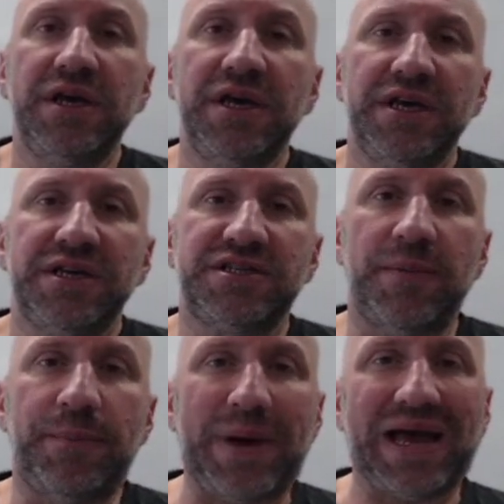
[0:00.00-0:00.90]
So
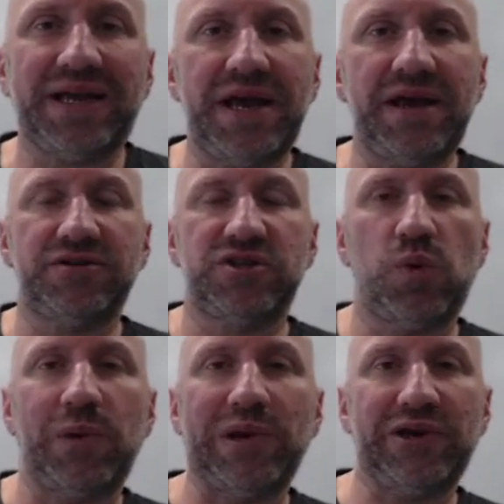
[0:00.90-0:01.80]
back now to what we're
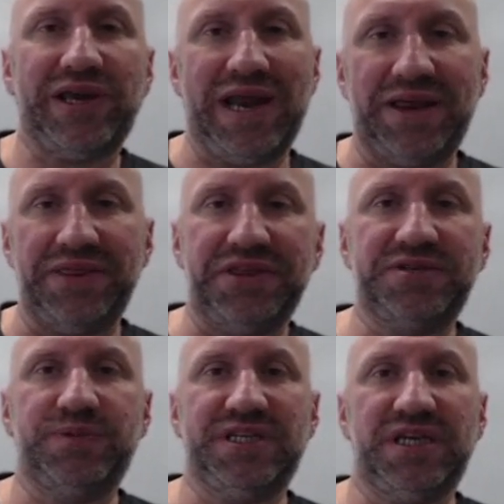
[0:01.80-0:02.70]
looking at in this
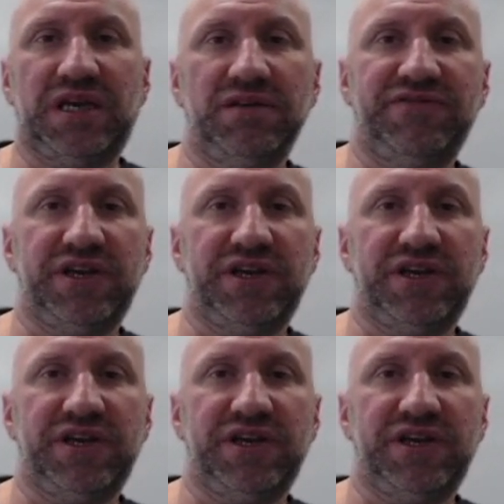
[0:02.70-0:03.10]
particular video.